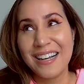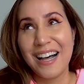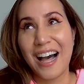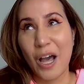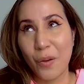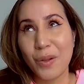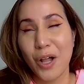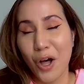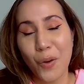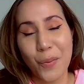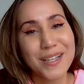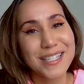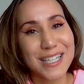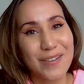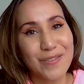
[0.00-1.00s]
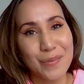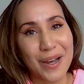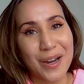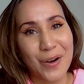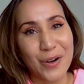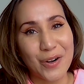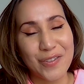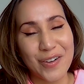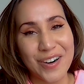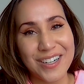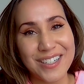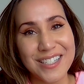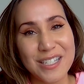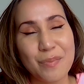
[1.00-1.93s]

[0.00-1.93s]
I will always love in my heart of hearts.